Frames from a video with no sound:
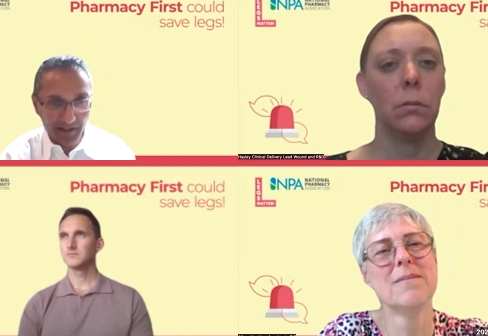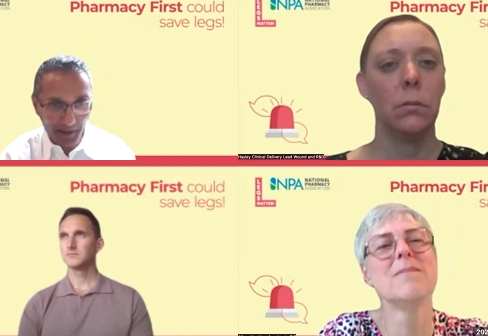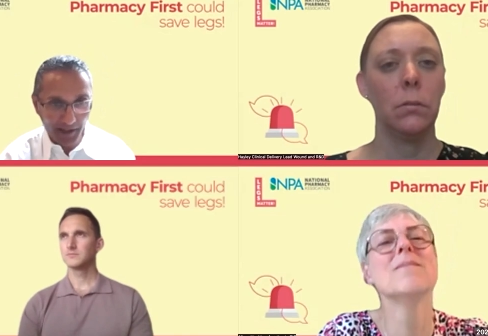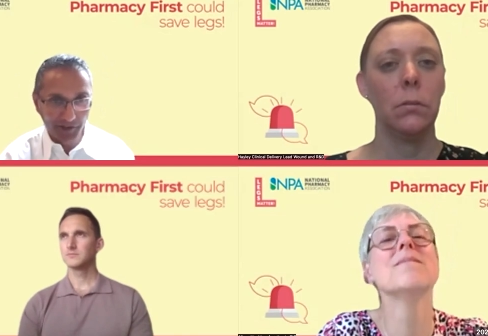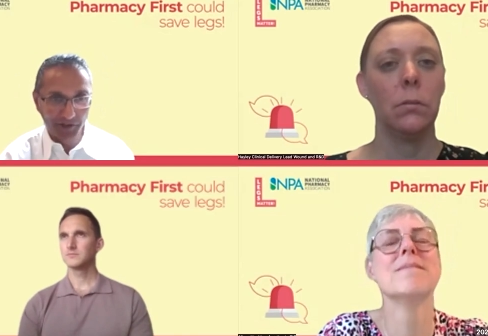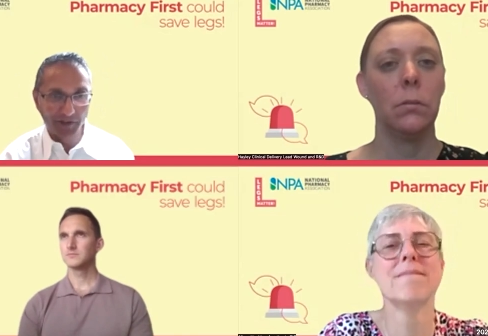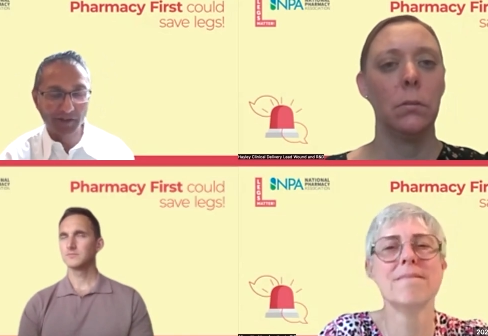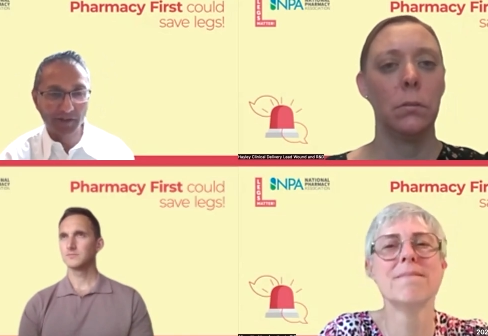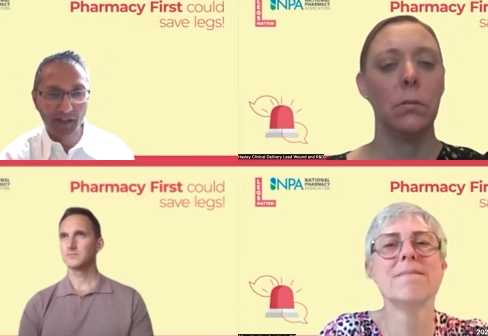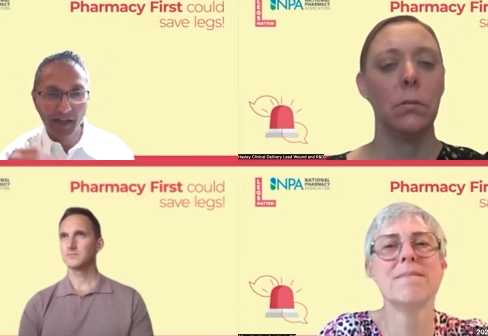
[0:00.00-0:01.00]
Speaker 1: patients.
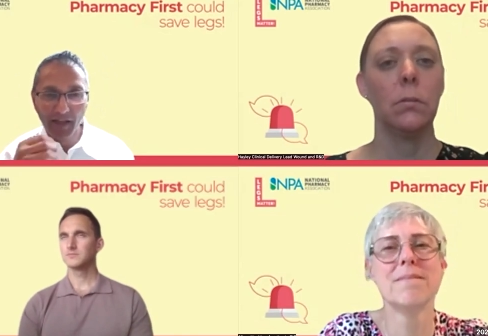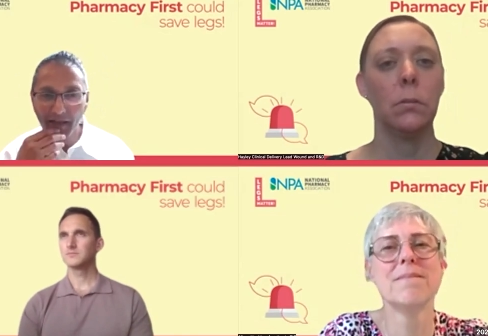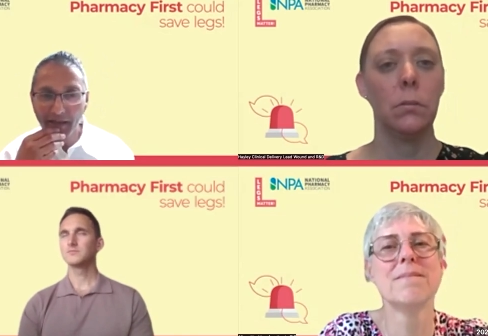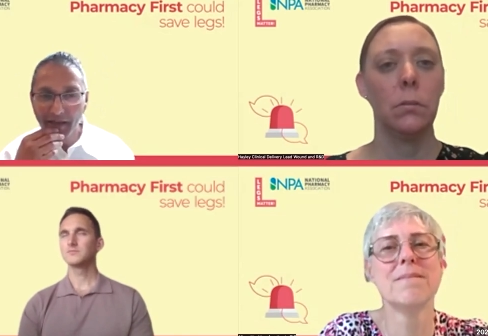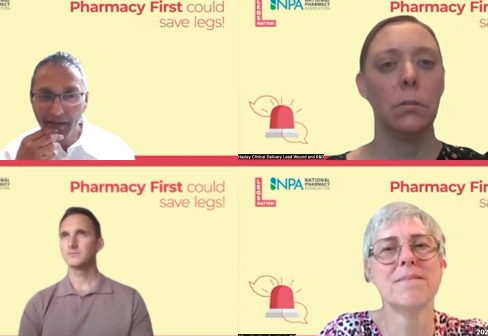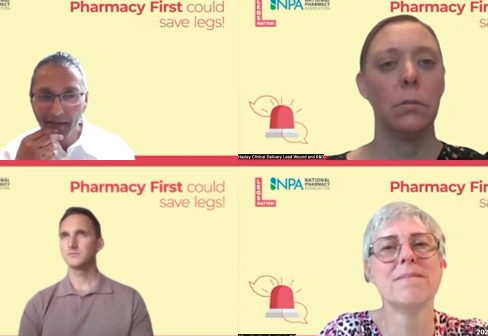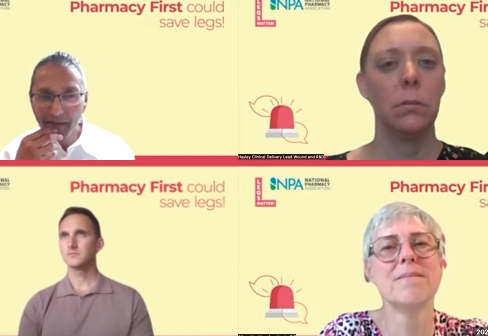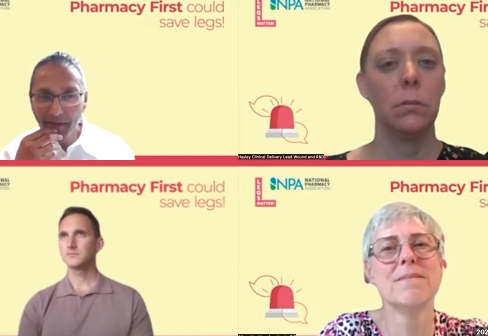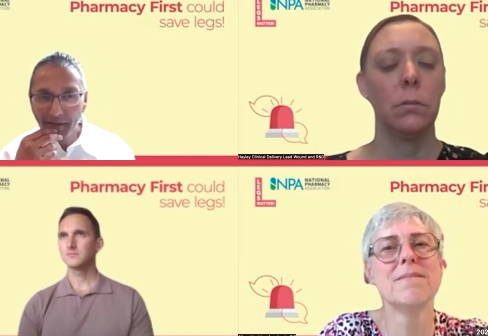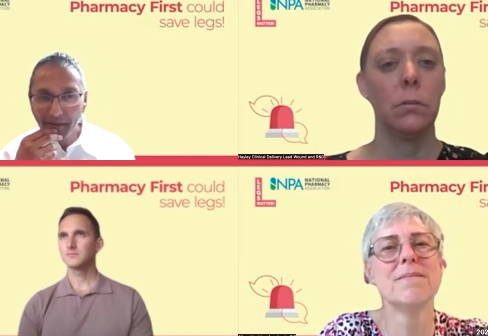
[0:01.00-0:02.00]

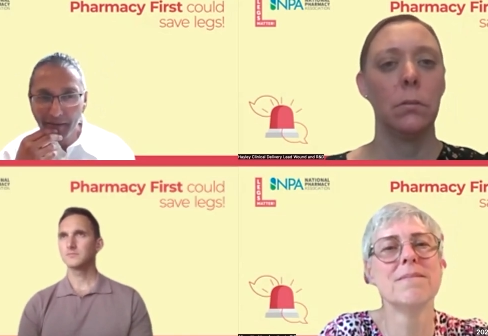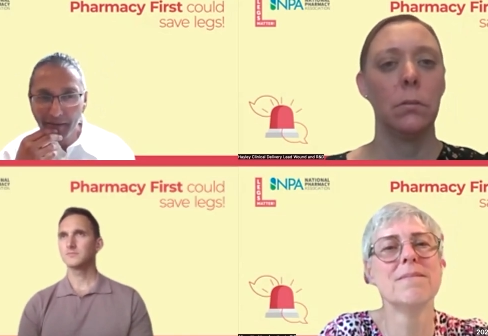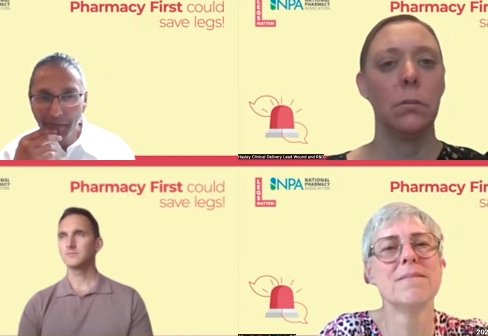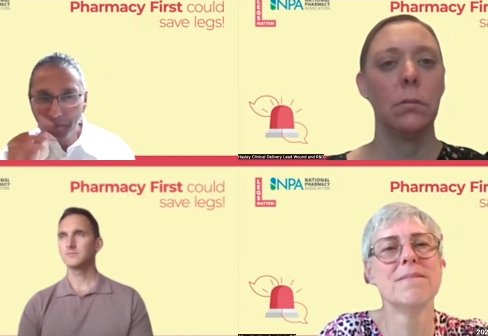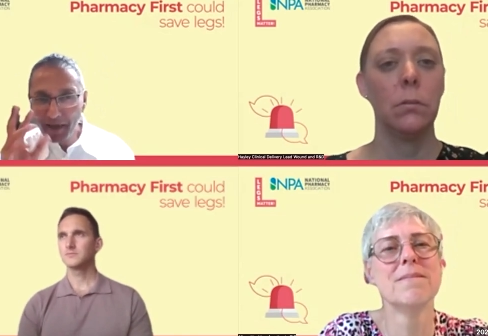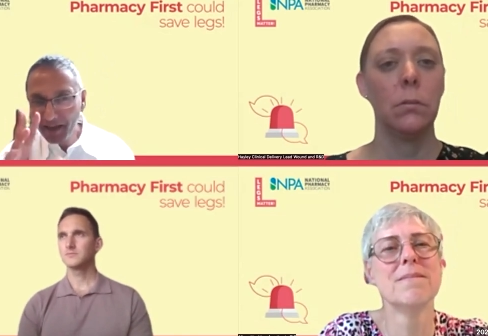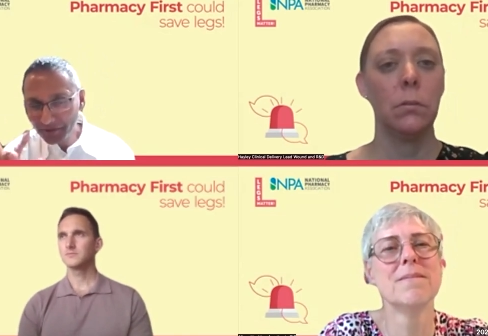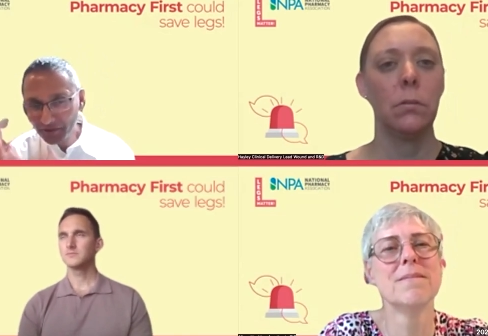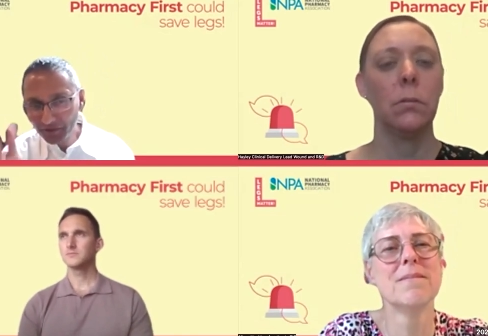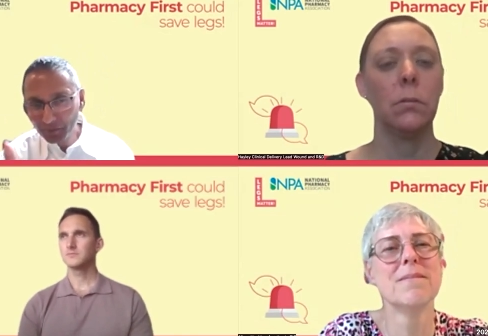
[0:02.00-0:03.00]
But perhaps
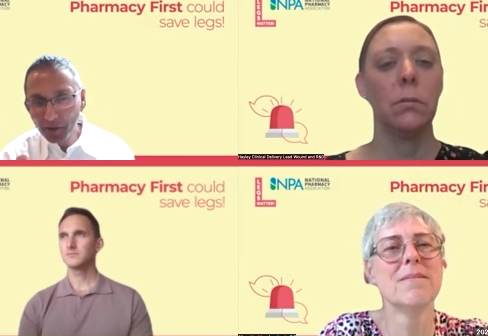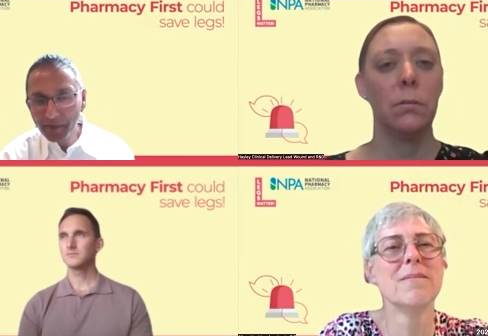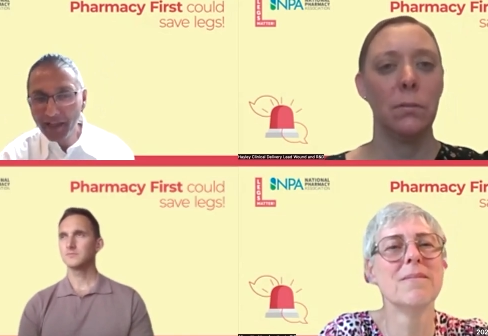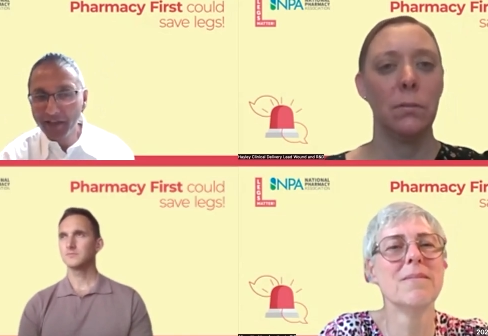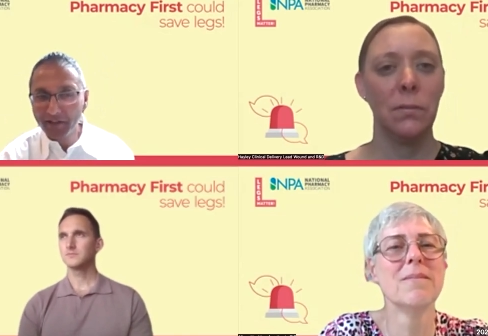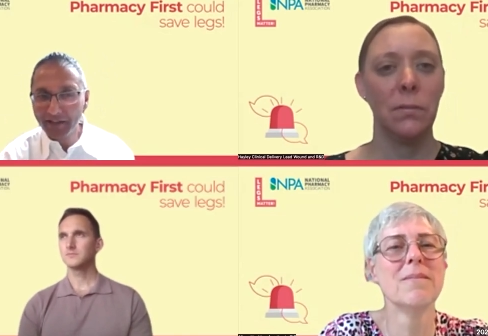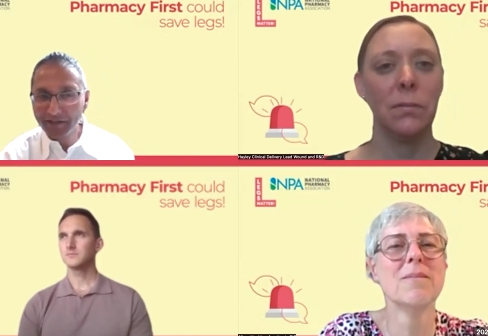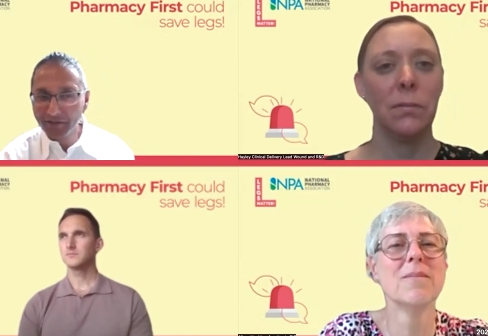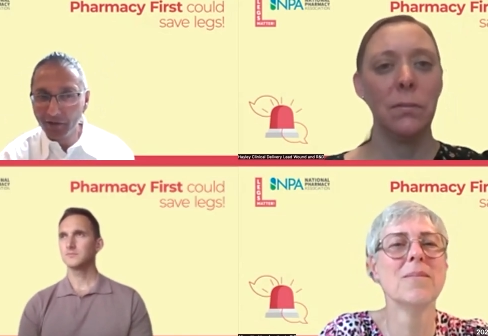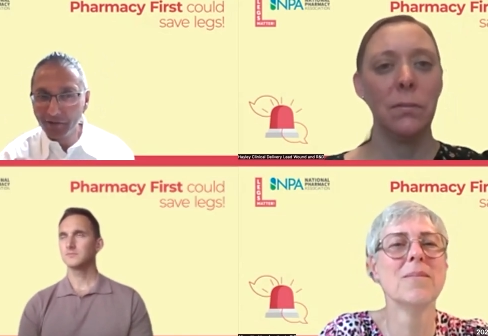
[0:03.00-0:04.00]
from what I'm hearing, that's
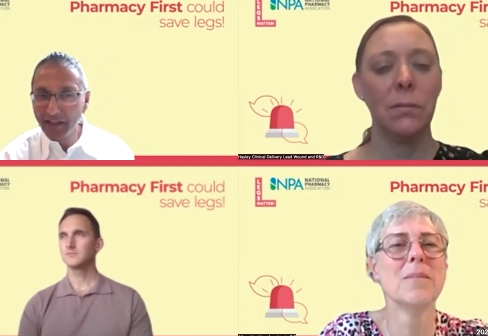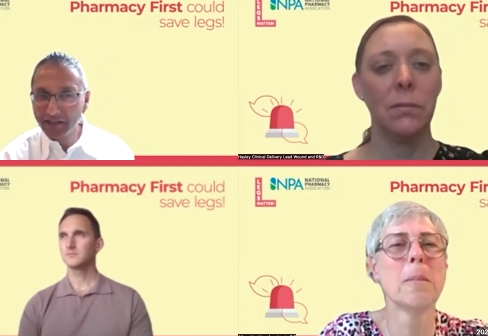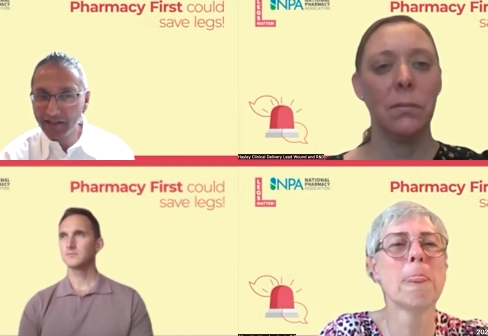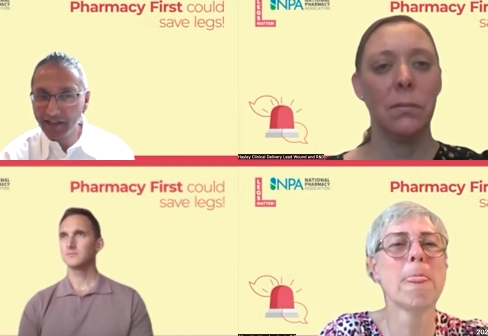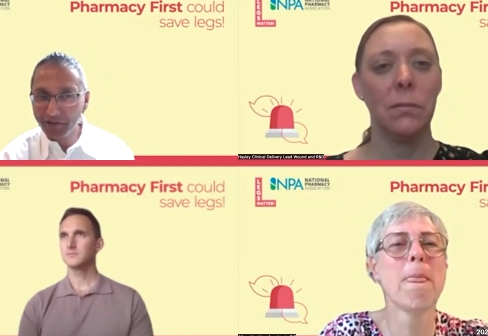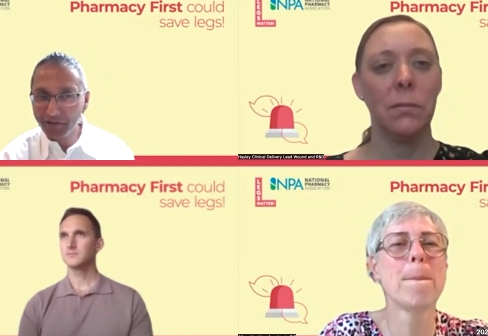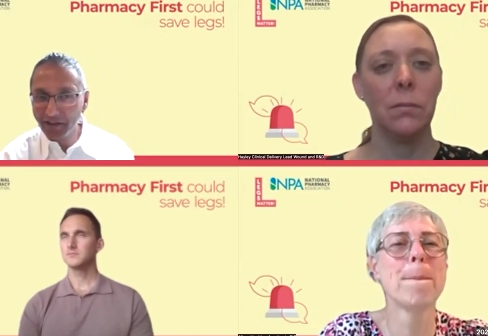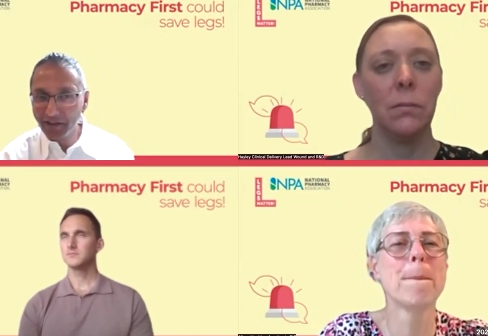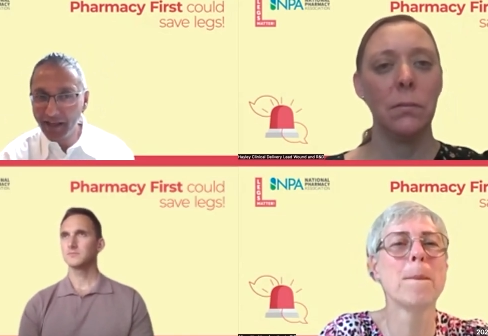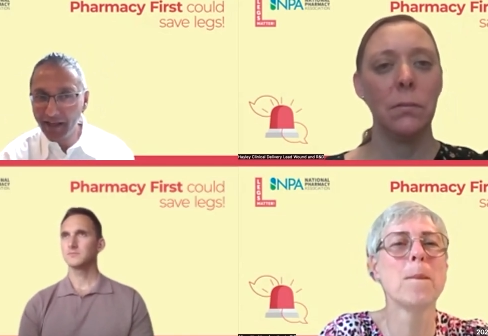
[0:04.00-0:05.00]
not necessarily the
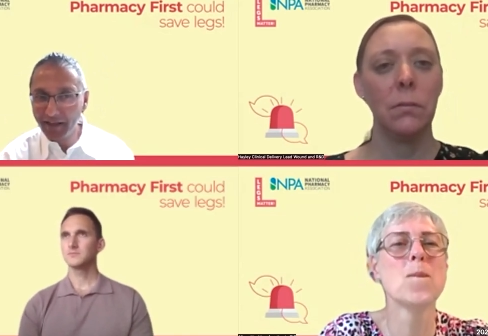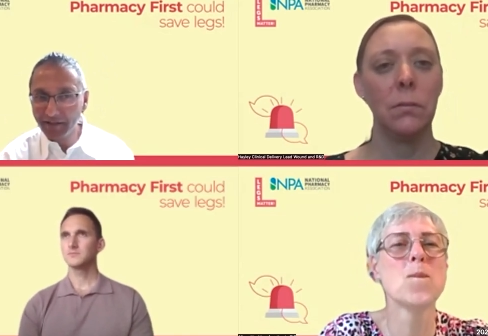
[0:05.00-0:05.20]
case.